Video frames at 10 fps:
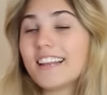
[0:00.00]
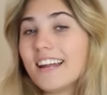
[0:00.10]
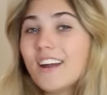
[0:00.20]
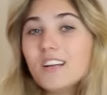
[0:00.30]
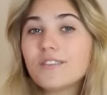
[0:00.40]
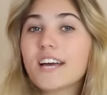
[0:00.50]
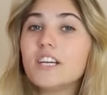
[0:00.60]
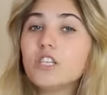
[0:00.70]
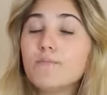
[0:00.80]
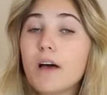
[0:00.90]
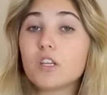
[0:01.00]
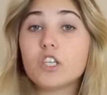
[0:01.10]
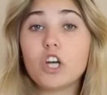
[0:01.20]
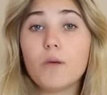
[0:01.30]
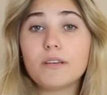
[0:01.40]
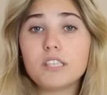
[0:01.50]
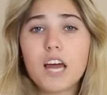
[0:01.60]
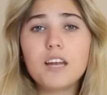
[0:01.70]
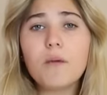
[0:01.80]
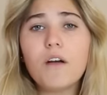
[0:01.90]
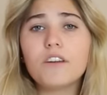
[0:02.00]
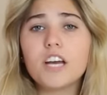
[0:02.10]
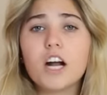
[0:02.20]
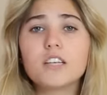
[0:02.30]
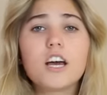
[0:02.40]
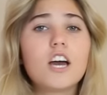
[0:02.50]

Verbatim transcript: that notification bell so you don't miss any of my videos